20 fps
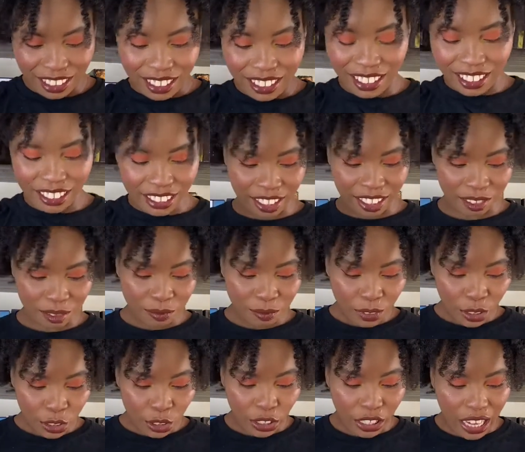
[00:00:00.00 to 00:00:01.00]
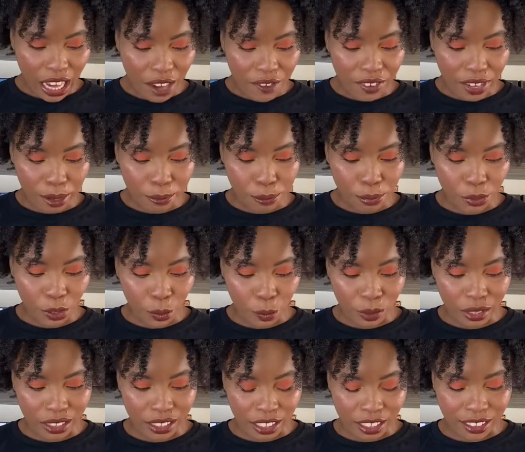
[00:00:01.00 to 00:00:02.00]
Okay, do you have a book
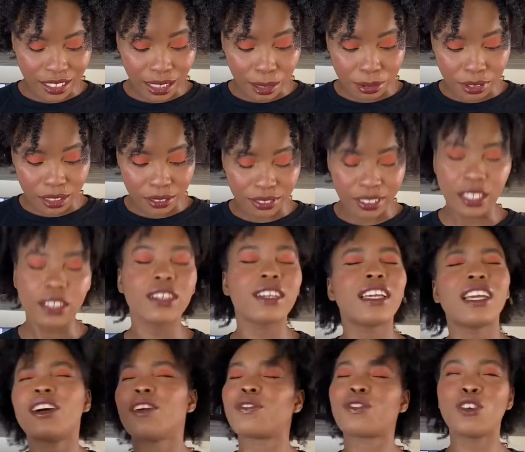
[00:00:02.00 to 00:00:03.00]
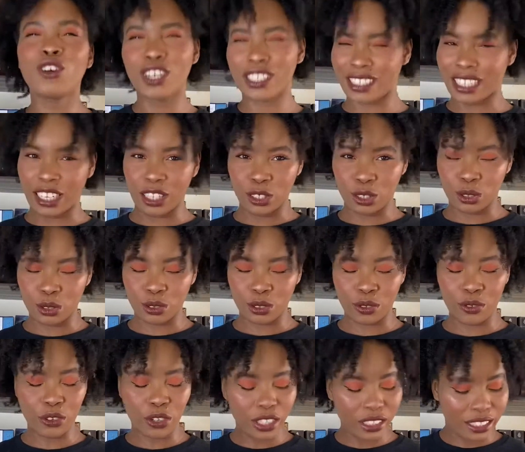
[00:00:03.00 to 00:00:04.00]
with a shapeshifter? Okay, of course I do.
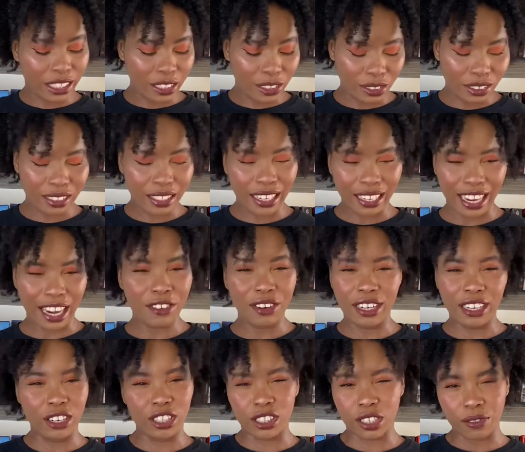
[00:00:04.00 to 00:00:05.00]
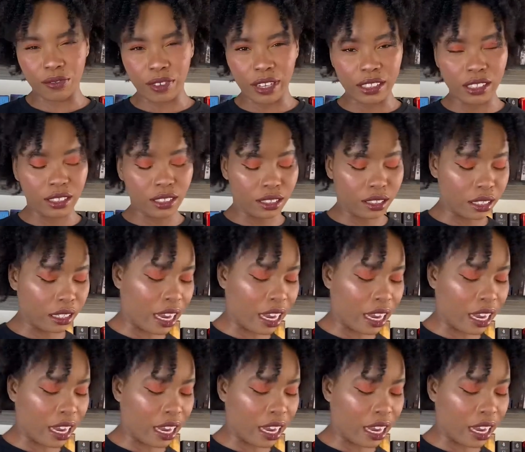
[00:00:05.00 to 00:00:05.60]
Of course I do. It's like I read a lot of fantasy.